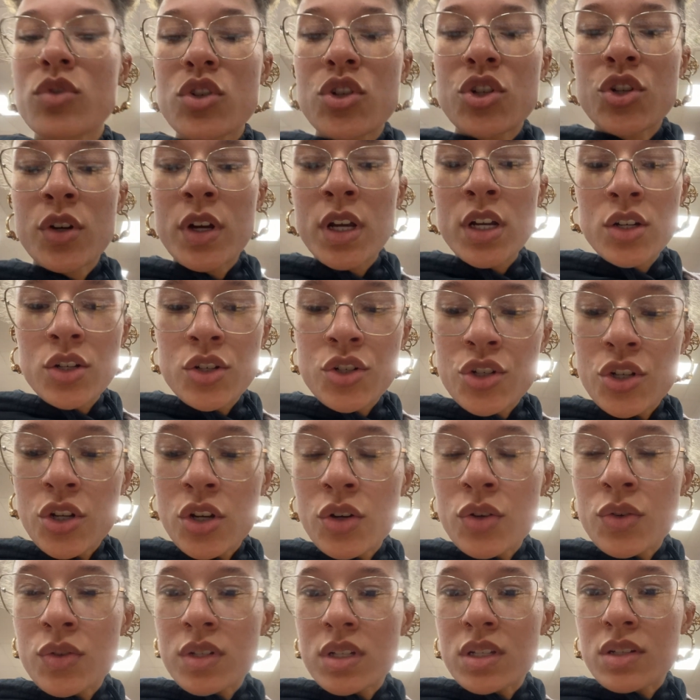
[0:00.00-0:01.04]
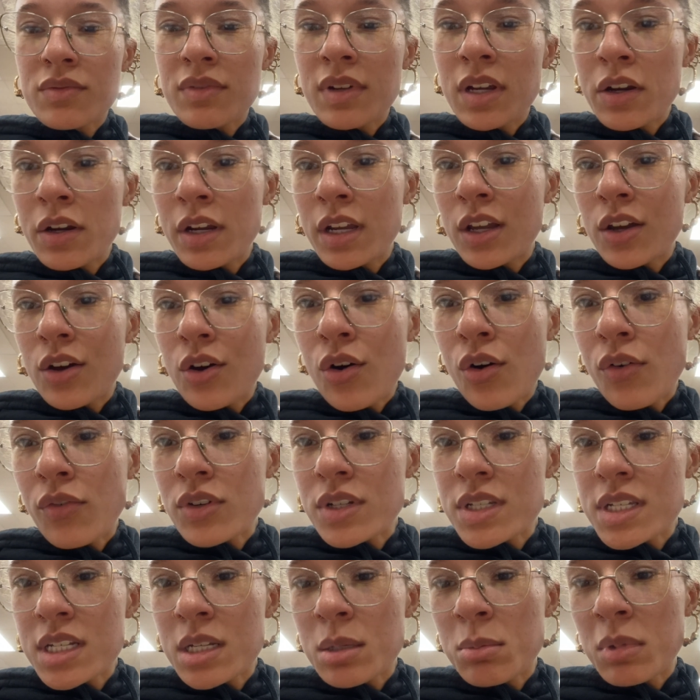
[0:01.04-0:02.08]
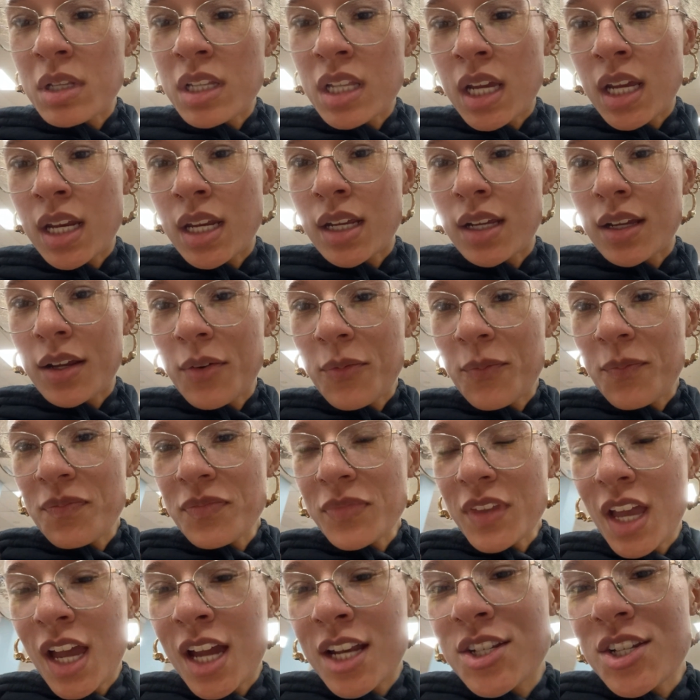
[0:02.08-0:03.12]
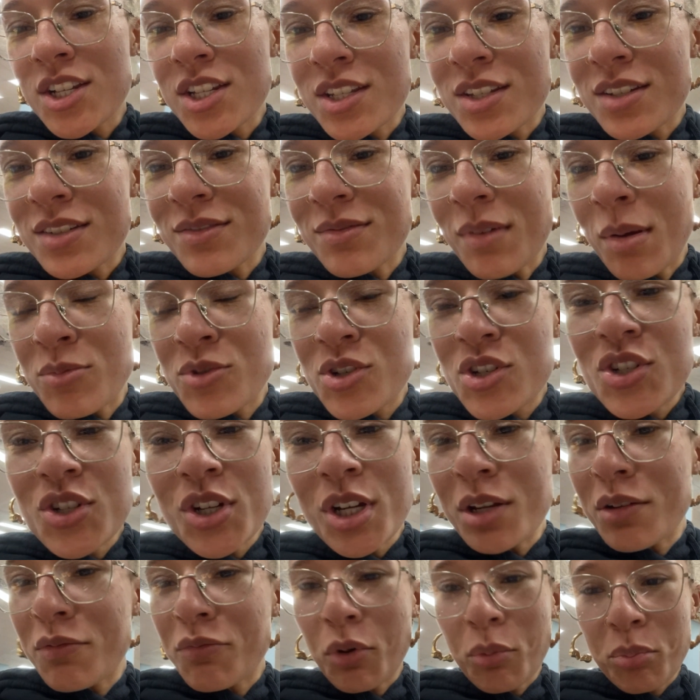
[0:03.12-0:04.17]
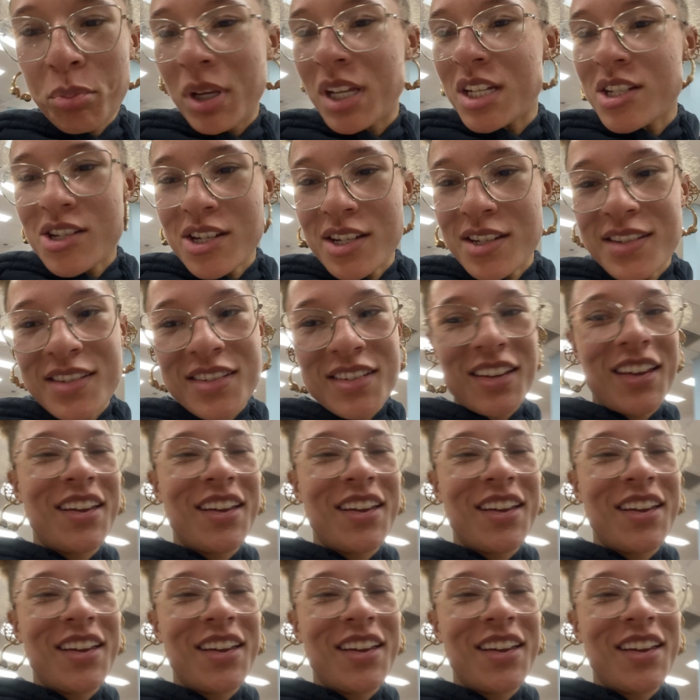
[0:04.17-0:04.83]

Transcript: Trader Joe's is very overstimulating. I just, I'm just looking for peaches.